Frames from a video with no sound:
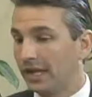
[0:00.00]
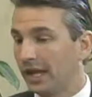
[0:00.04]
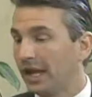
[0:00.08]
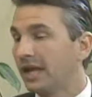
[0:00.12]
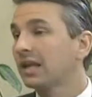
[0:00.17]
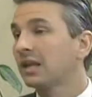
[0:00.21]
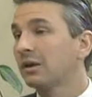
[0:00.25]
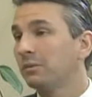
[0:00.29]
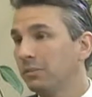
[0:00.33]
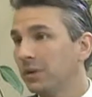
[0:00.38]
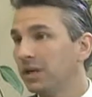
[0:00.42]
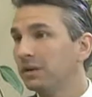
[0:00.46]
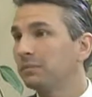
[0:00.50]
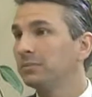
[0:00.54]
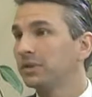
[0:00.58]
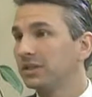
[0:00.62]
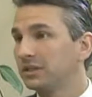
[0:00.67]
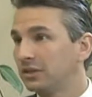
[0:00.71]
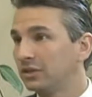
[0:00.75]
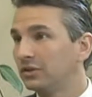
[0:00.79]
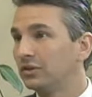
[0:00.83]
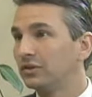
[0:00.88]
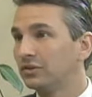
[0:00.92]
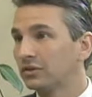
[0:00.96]
a
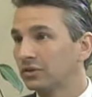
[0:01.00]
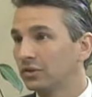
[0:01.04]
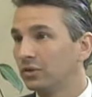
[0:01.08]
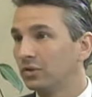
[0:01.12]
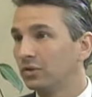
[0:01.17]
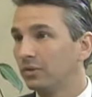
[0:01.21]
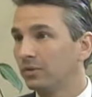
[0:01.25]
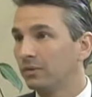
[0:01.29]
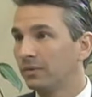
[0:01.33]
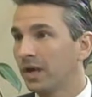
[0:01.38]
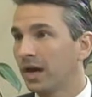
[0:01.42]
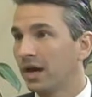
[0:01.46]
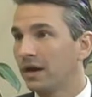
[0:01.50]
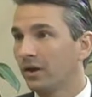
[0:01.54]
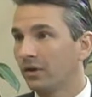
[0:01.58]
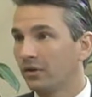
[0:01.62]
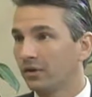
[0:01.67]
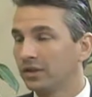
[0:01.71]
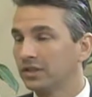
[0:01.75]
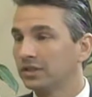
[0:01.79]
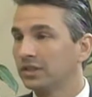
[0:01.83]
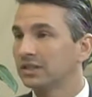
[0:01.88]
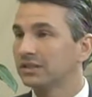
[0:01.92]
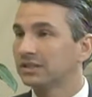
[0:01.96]
commitment to the school, not
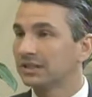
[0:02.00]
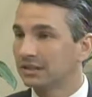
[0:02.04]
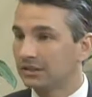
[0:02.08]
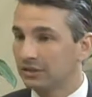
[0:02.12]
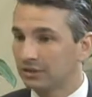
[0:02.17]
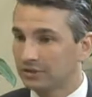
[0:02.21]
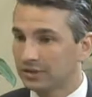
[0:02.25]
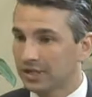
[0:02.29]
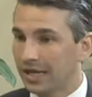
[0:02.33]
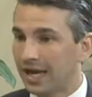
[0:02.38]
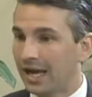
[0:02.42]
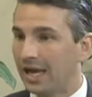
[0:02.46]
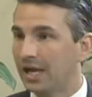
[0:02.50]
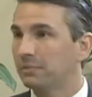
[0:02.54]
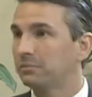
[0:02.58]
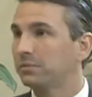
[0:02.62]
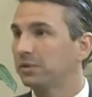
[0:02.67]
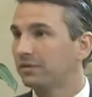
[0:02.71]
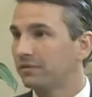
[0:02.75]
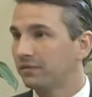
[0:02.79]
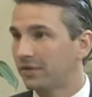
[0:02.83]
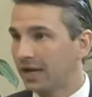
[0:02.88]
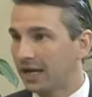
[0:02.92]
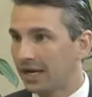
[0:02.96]
only just in their time,
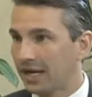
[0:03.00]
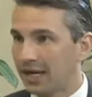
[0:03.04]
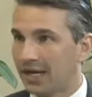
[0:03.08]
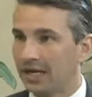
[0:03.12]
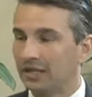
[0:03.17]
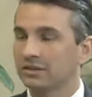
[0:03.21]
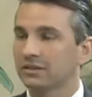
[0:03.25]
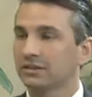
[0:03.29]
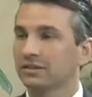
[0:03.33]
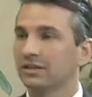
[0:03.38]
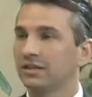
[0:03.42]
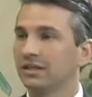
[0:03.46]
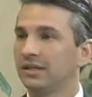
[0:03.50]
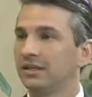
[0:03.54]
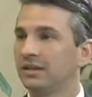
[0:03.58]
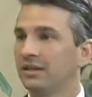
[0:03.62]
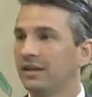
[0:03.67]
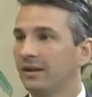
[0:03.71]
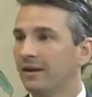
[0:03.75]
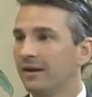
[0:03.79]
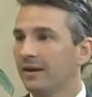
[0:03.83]
but financially,